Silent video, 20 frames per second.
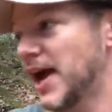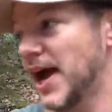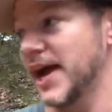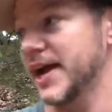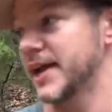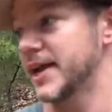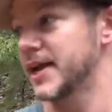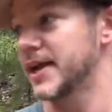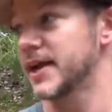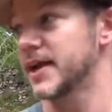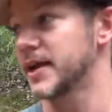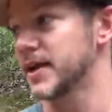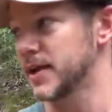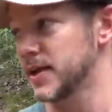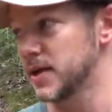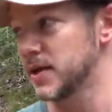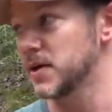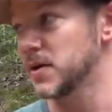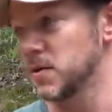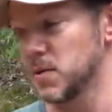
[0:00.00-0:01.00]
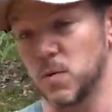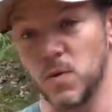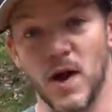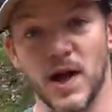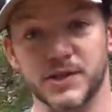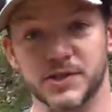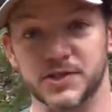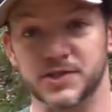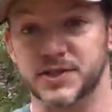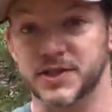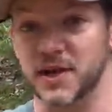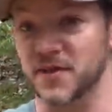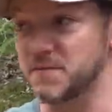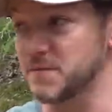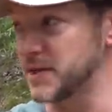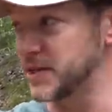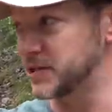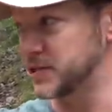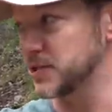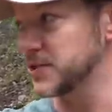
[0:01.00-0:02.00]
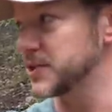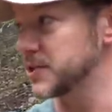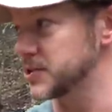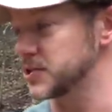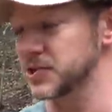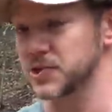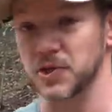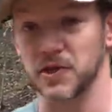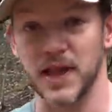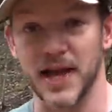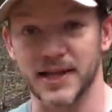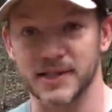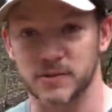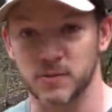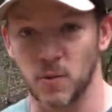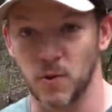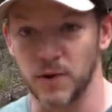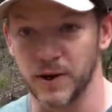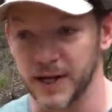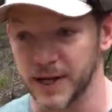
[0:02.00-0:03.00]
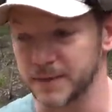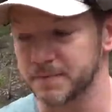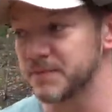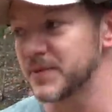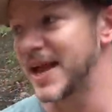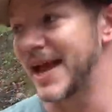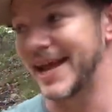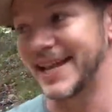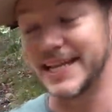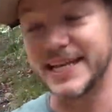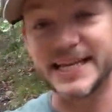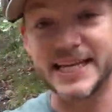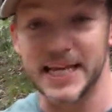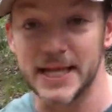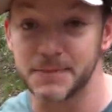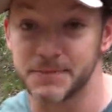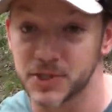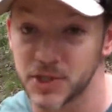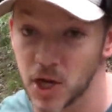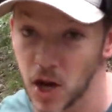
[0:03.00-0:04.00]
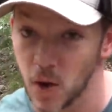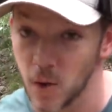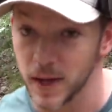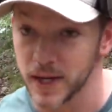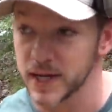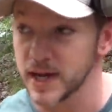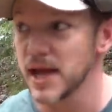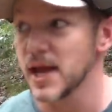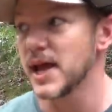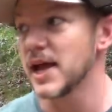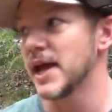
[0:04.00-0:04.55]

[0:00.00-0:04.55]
hey, watch yourself, mister. This is your last warning. And he keeps going